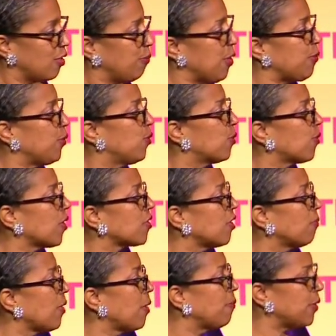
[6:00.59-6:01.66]
the people who worked
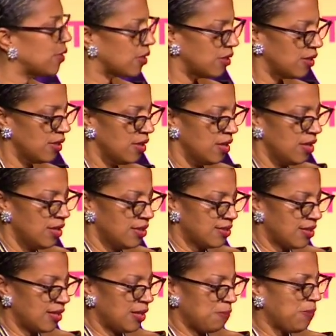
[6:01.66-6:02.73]
on my book, Sonny